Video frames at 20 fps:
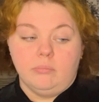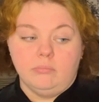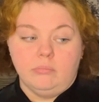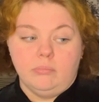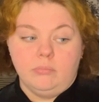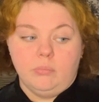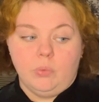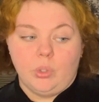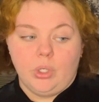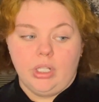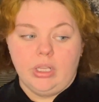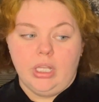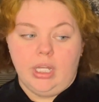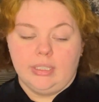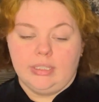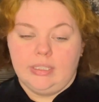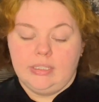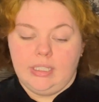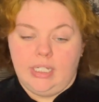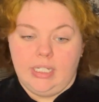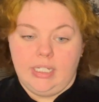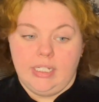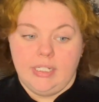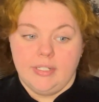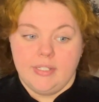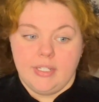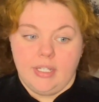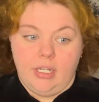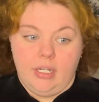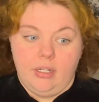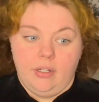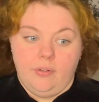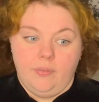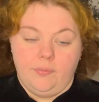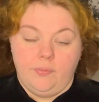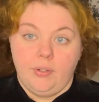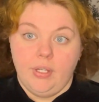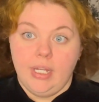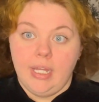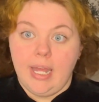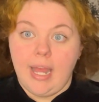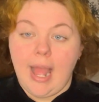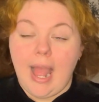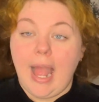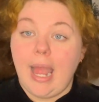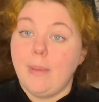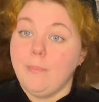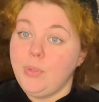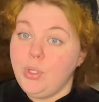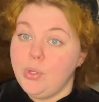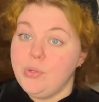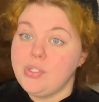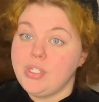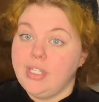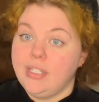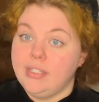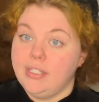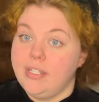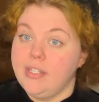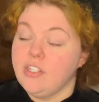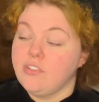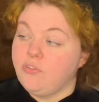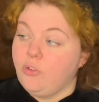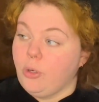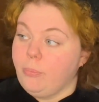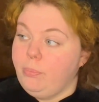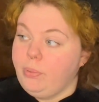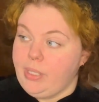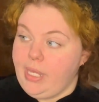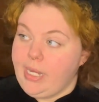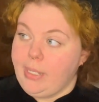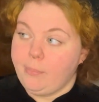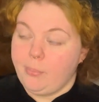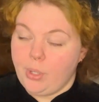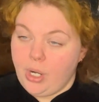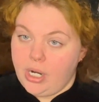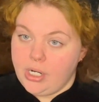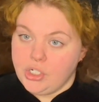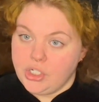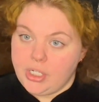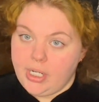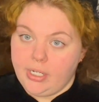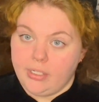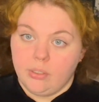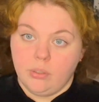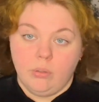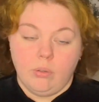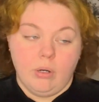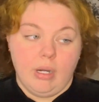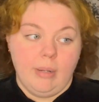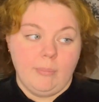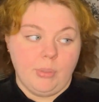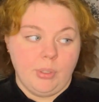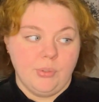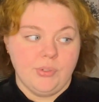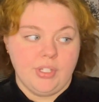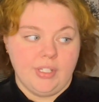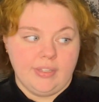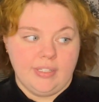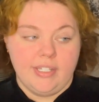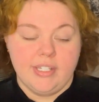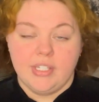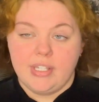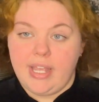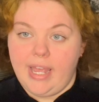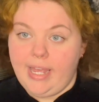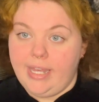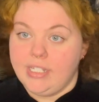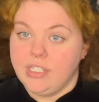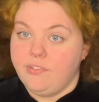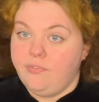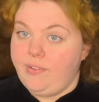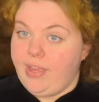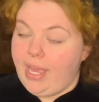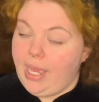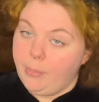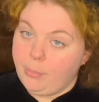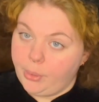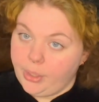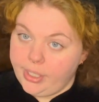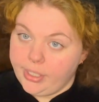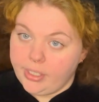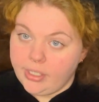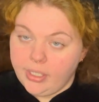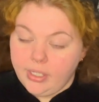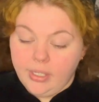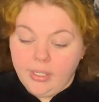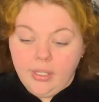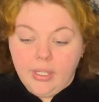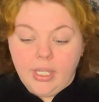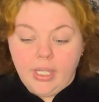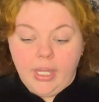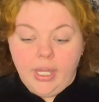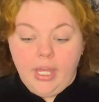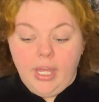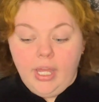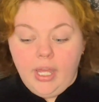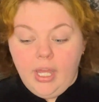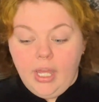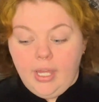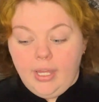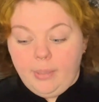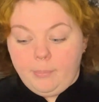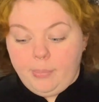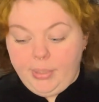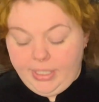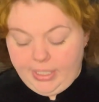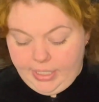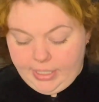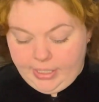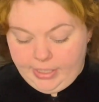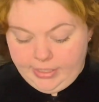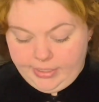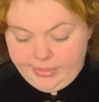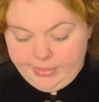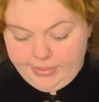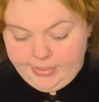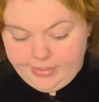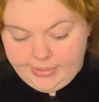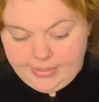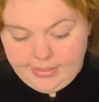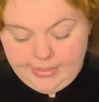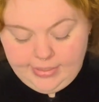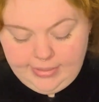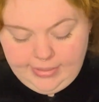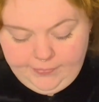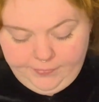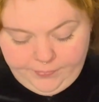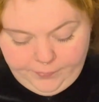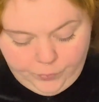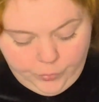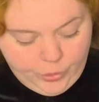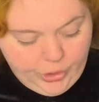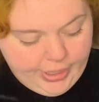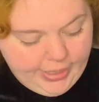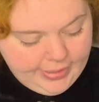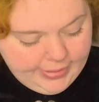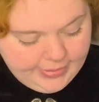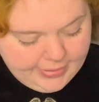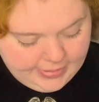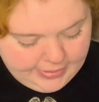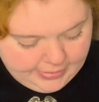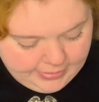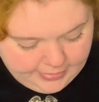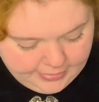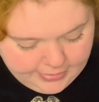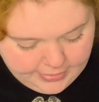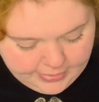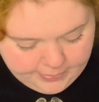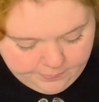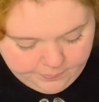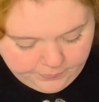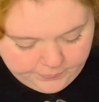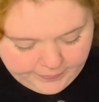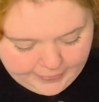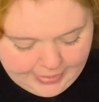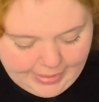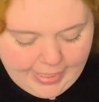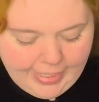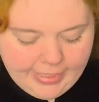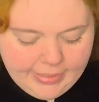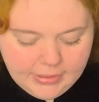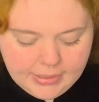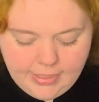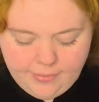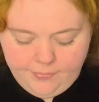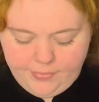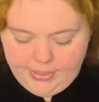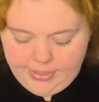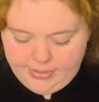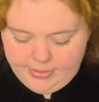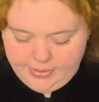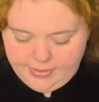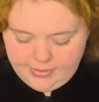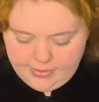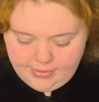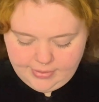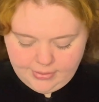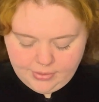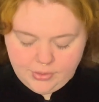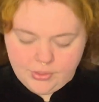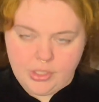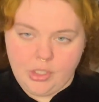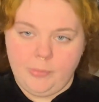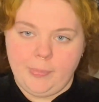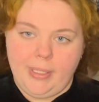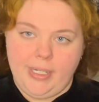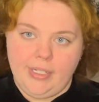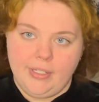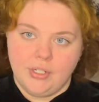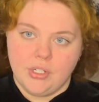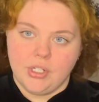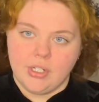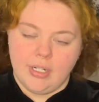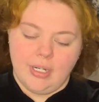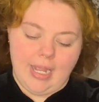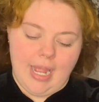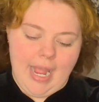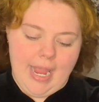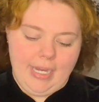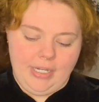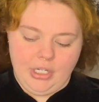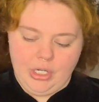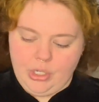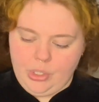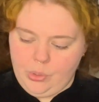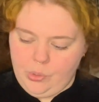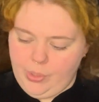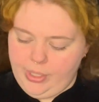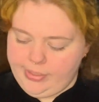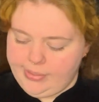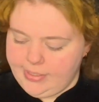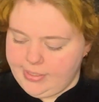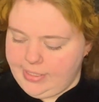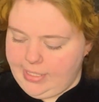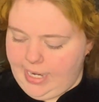more along the lines of, I'm using this for blank project, or I'm using this as fabric. Because, for instance, I love this so much. I know it's